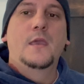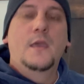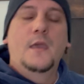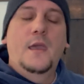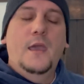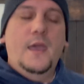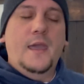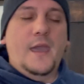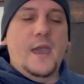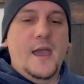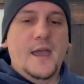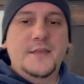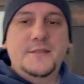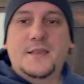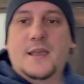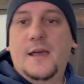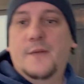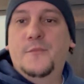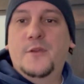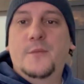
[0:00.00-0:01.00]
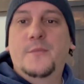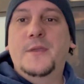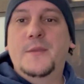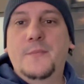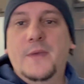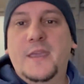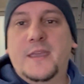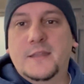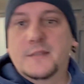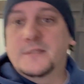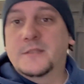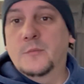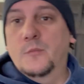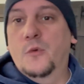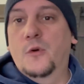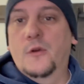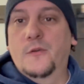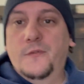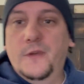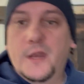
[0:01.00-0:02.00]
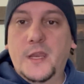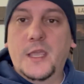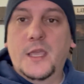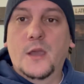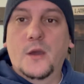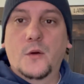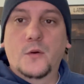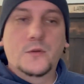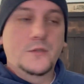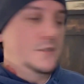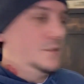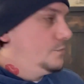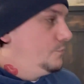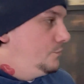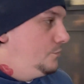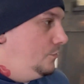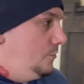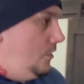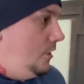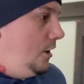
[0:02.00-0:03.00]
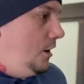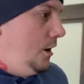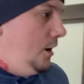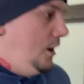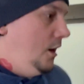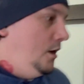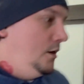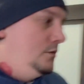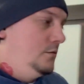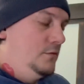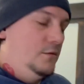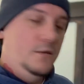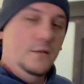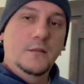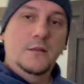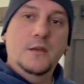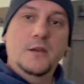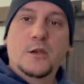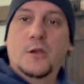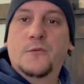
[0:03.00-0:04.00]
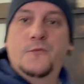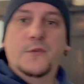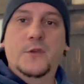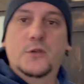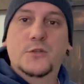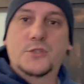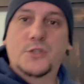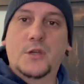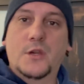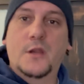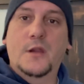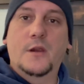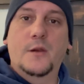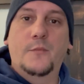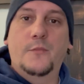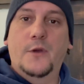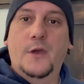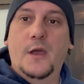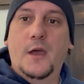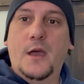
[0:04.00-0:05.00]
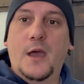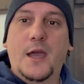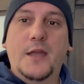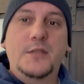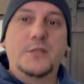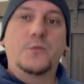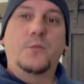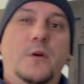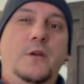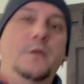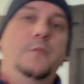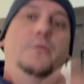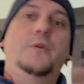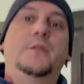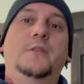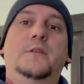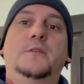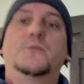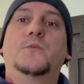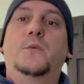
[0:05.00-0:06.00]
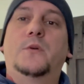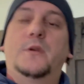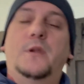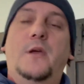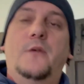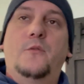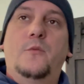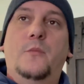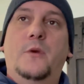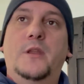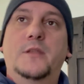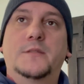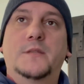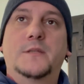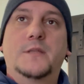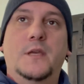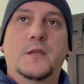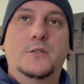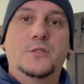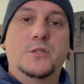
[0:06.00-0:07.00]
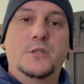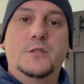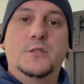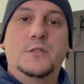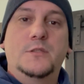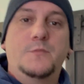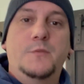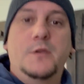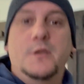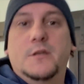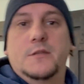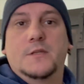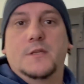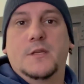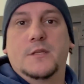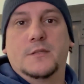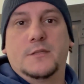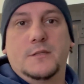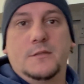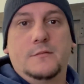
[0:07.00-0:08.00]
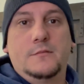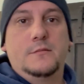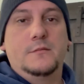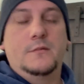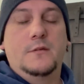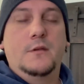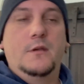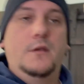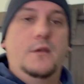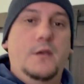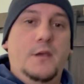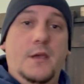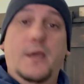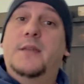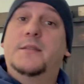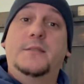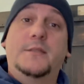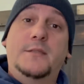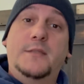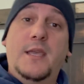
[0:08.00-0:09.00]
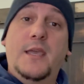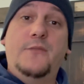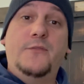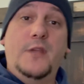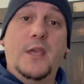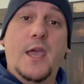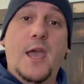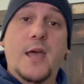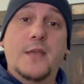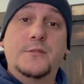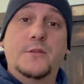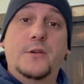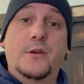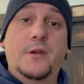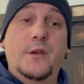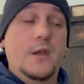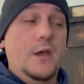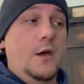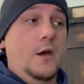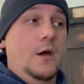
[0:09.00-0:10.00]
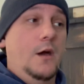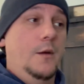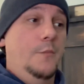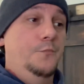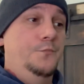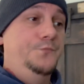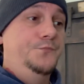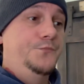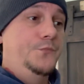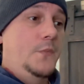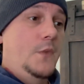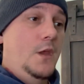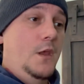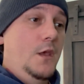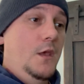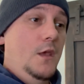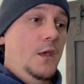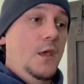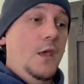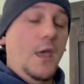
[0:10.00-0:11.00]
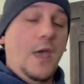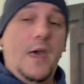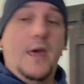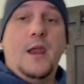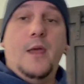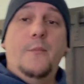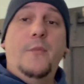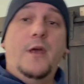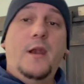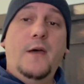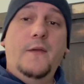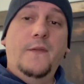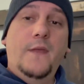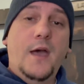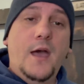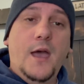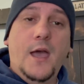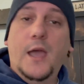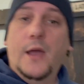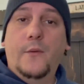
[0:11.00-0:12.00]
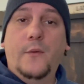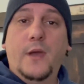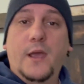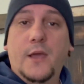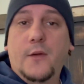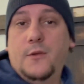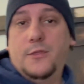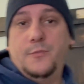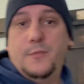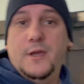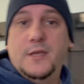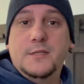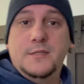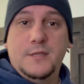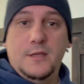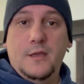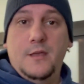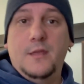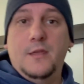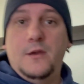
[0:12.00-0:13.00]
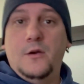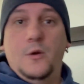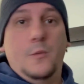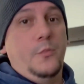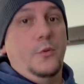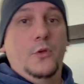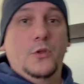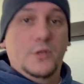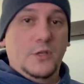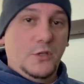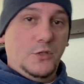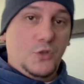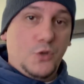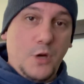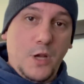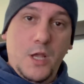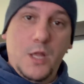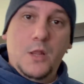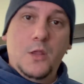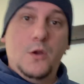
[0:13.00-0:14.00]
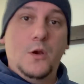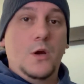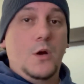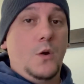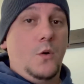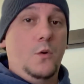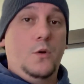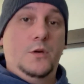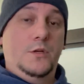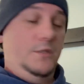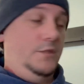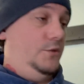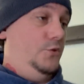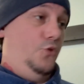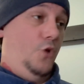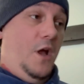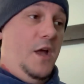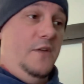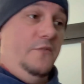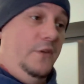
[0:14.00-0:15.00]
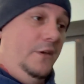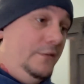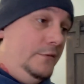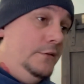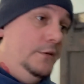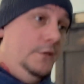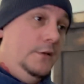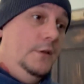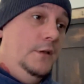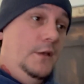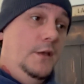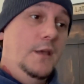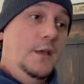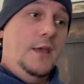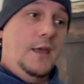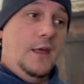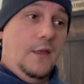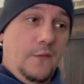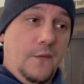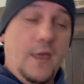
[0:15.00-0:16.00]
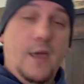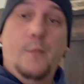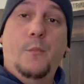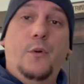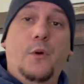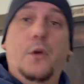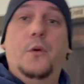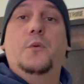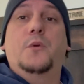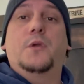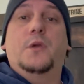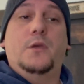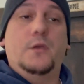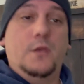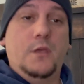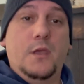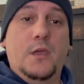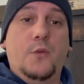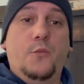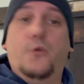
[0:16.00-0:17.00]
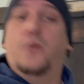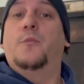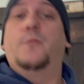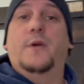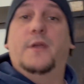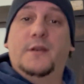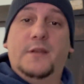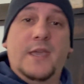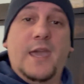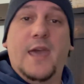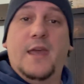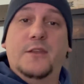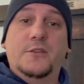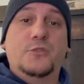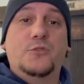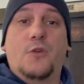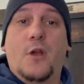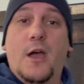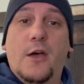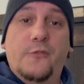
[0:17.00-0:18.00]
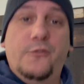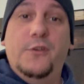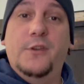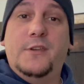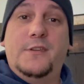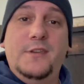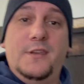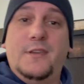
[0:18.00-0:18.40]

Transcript: Hey guys, I'm gonna be making some more videos in the near future here, but I just to bring this one to everybody's attention just because it's a safety hazard. Had I been on the highway with my son or pulling a trailer or just driving and that broke, it would have been catastrophic.